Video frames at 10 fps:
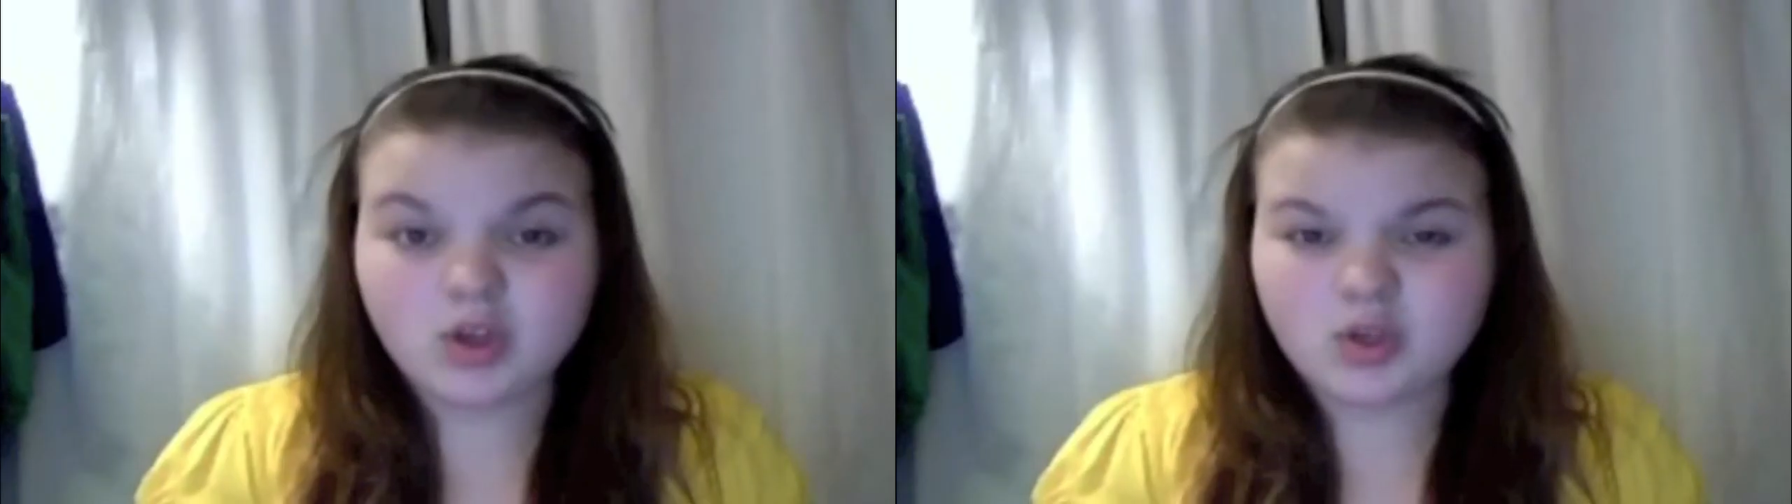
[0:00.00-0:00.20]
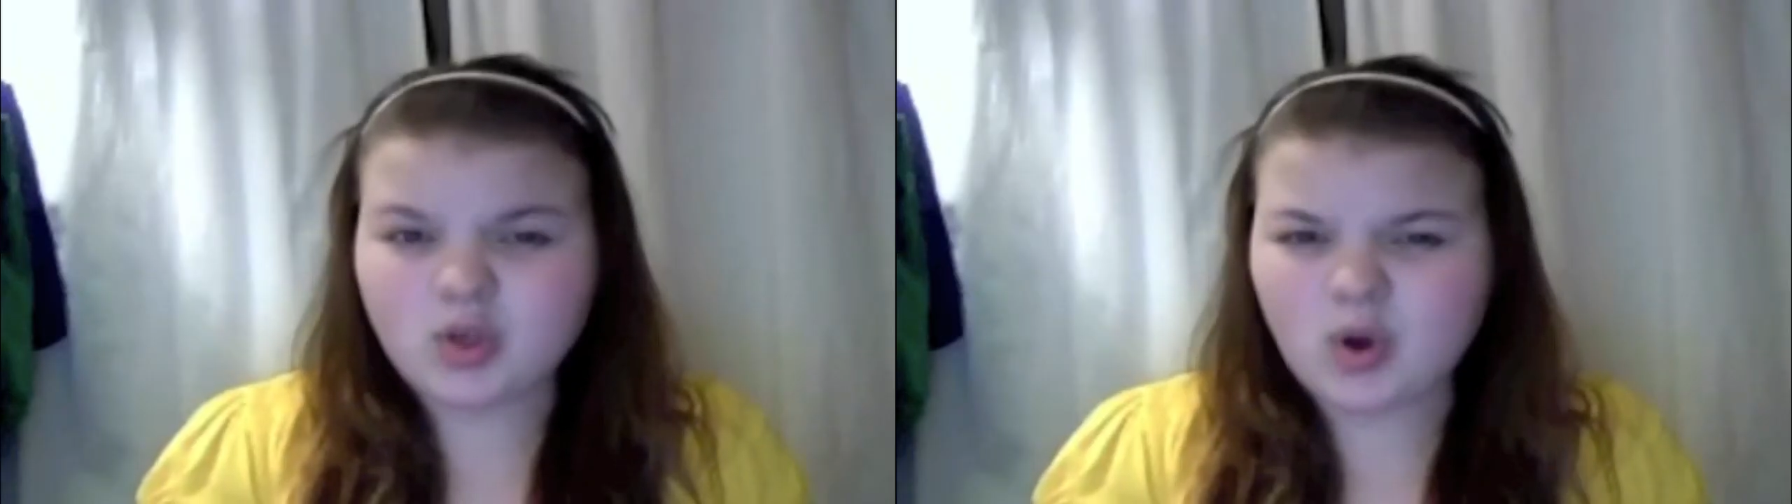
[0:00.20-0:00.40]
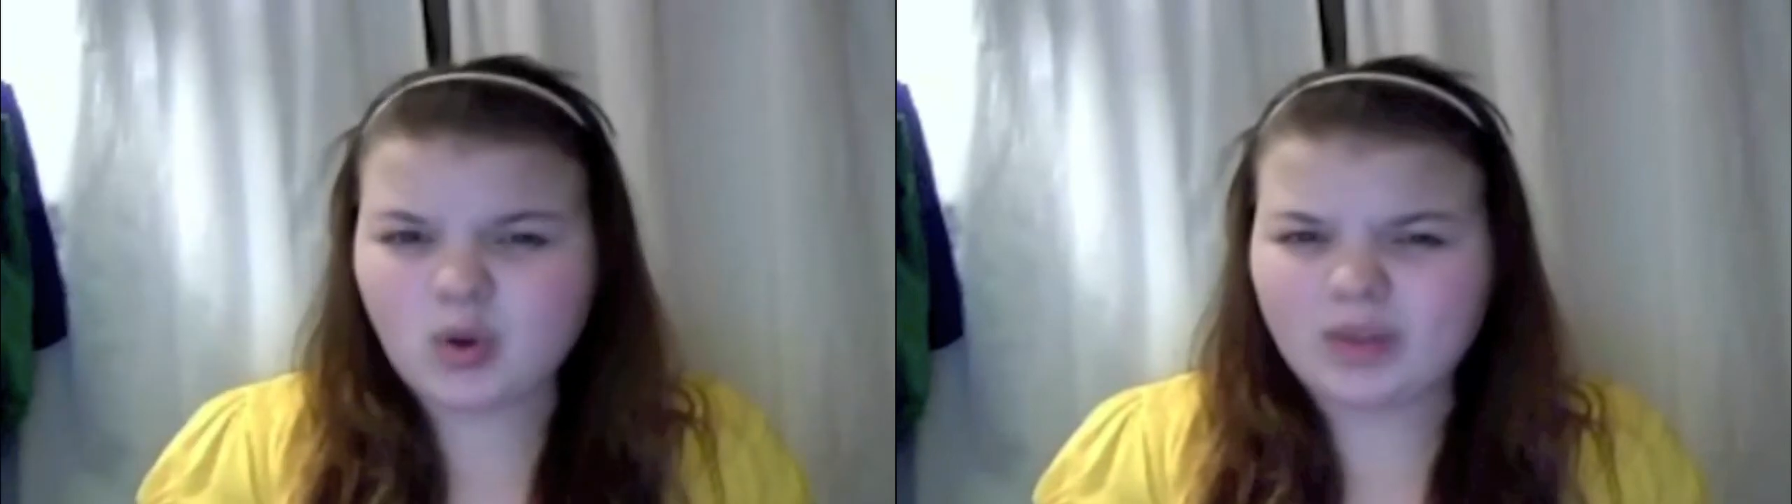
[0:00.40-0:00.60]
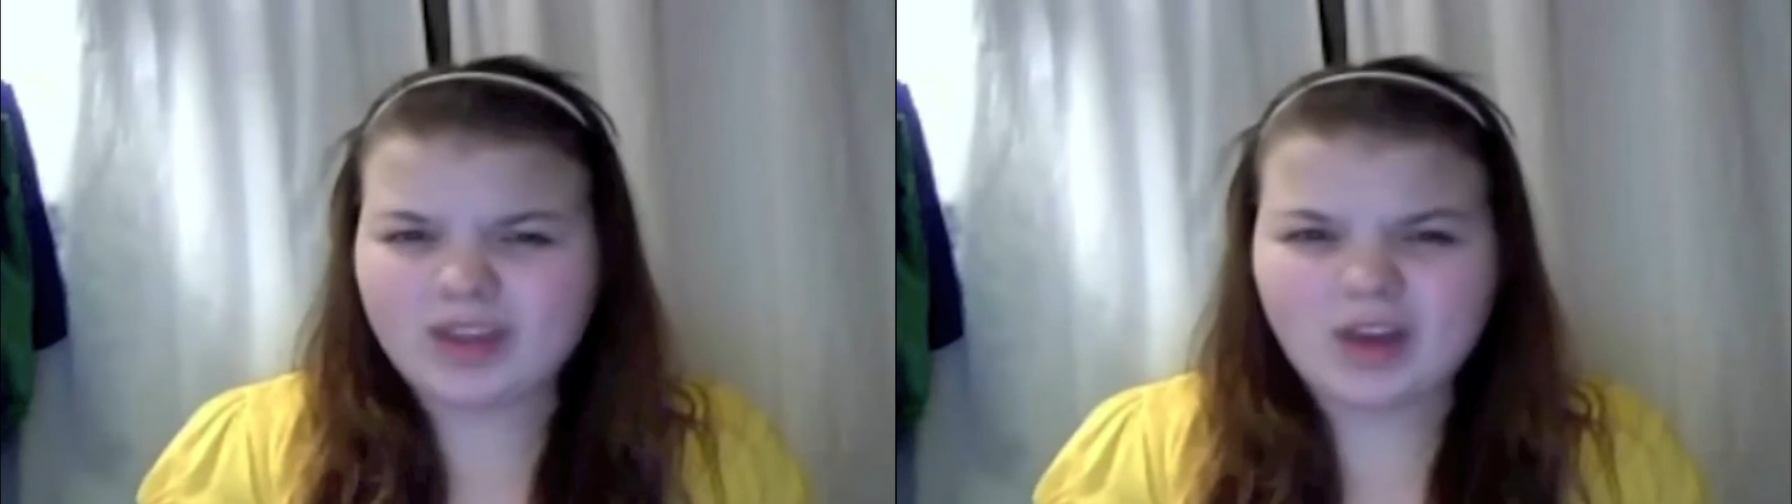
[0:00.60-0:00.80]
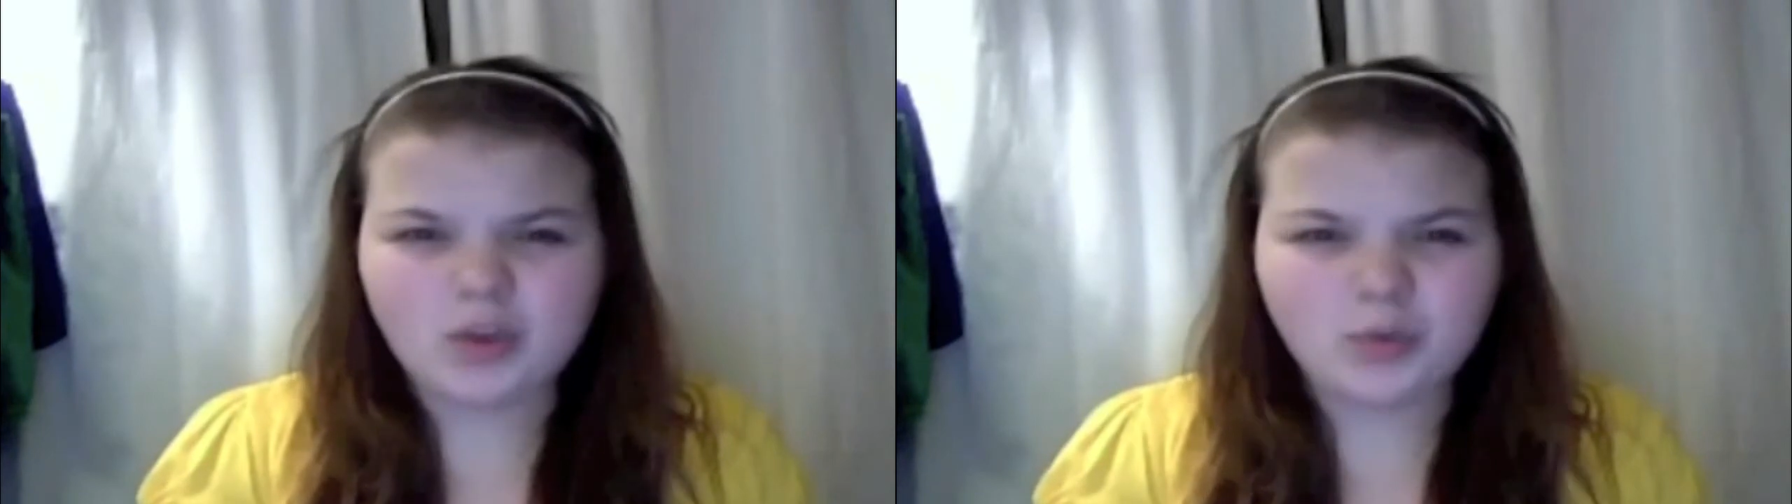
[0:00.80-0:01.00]
So,
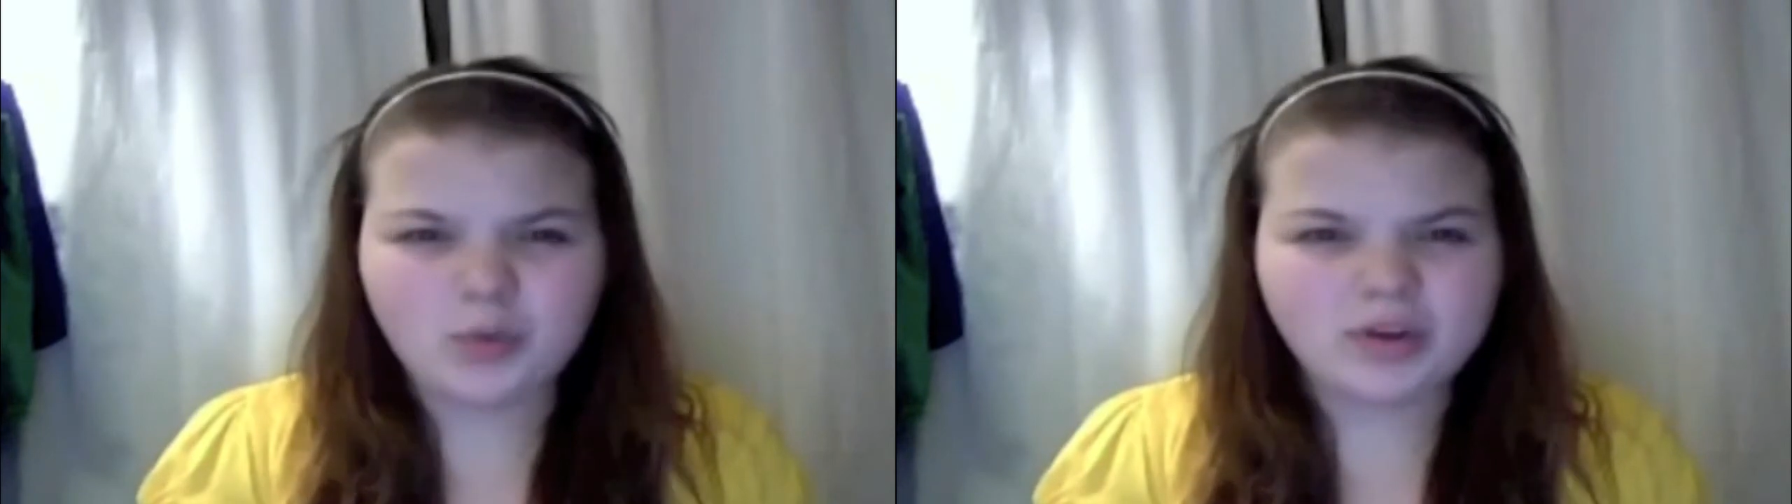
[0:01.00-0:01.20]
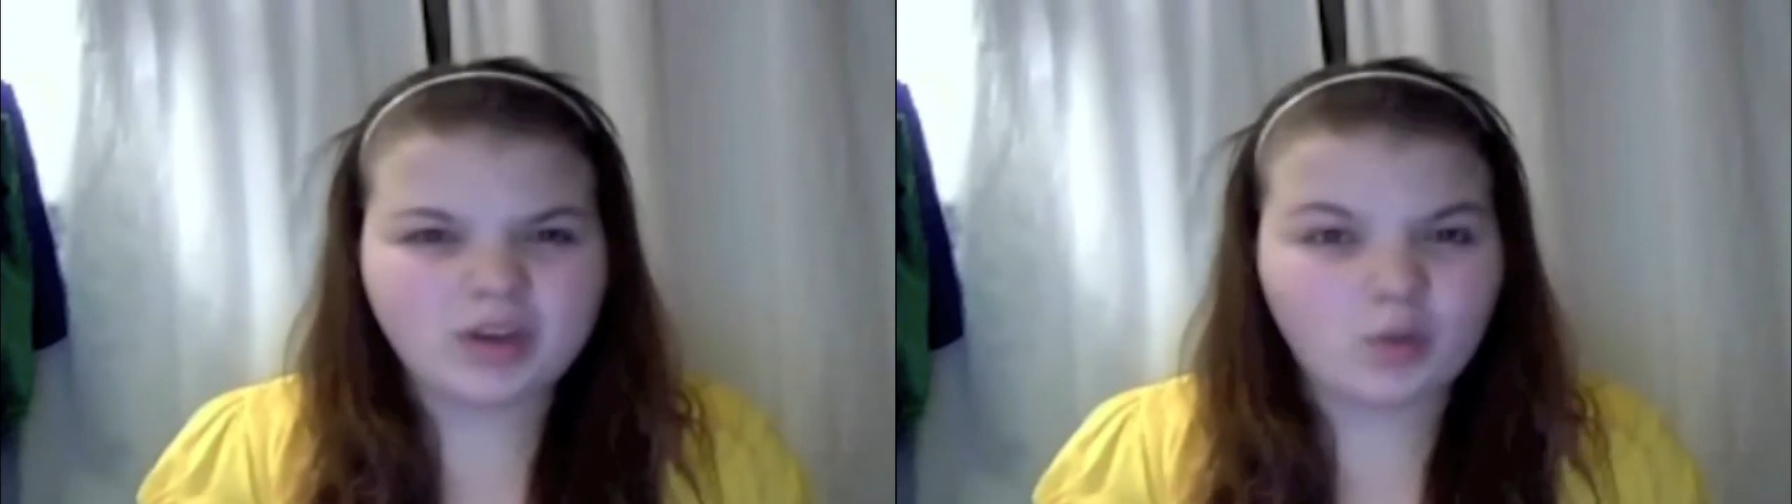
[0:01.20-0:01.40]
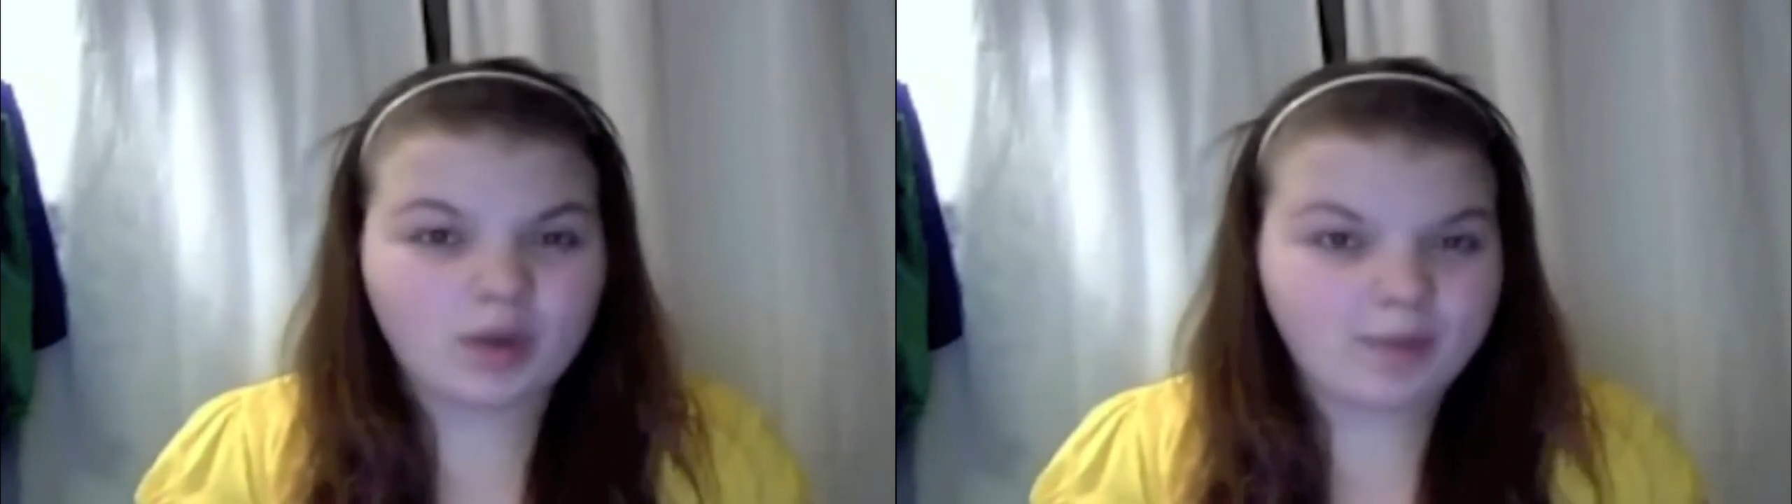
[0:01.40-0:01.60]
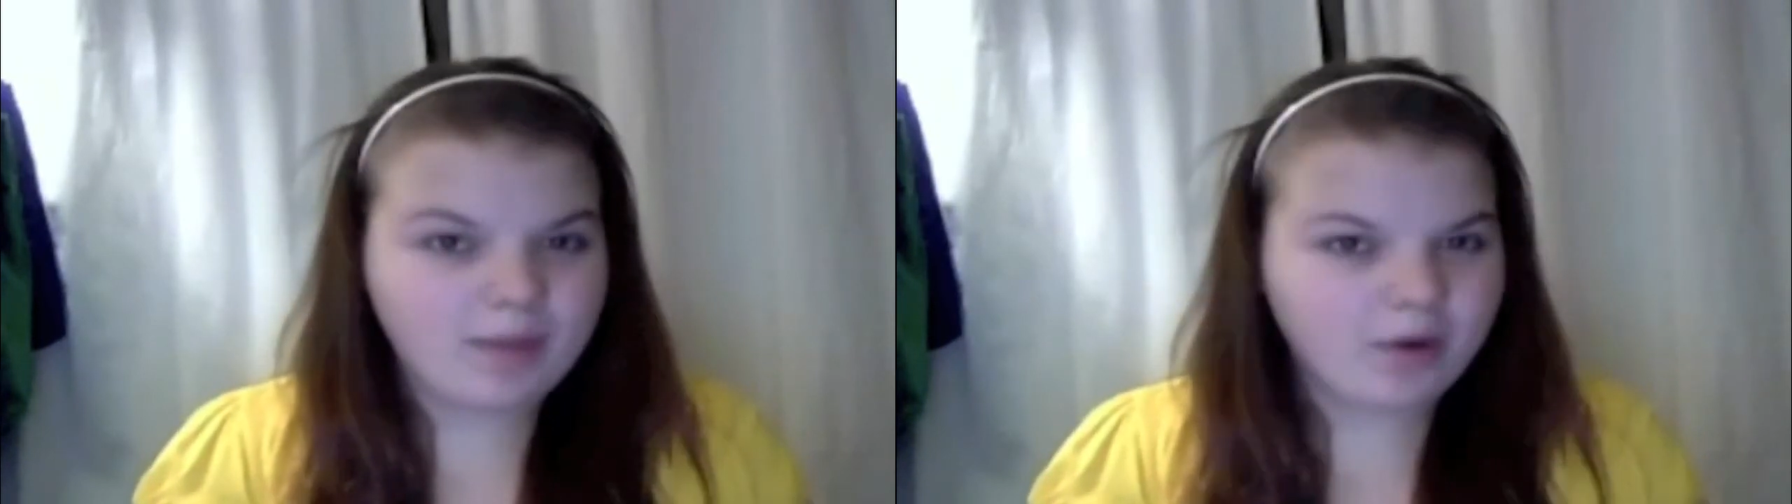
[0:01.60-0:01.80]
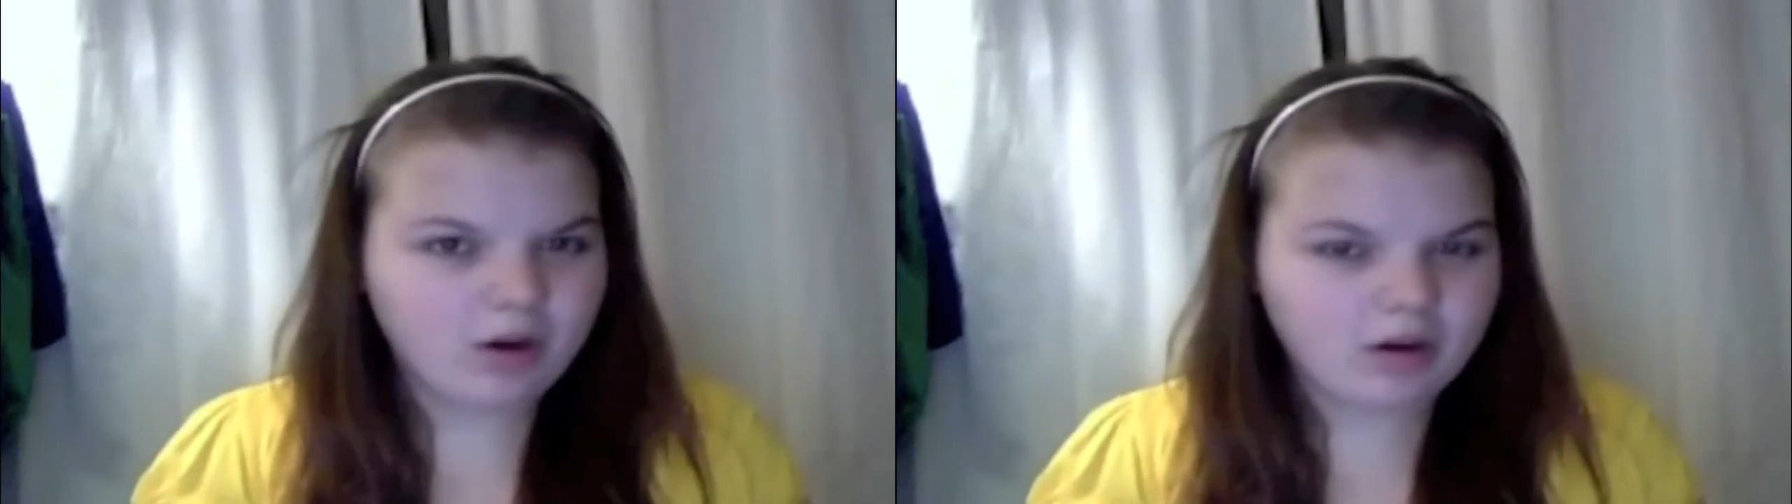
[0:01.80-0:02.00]
like how you print on white
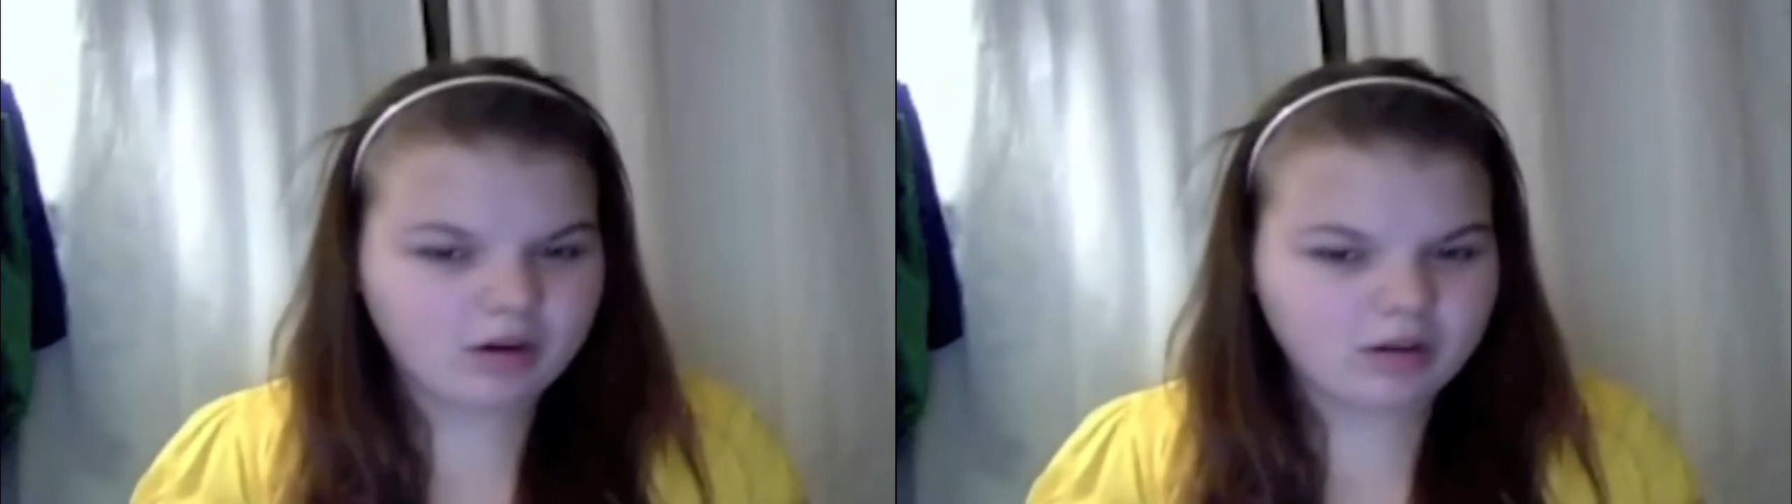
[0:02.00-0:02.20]
paper?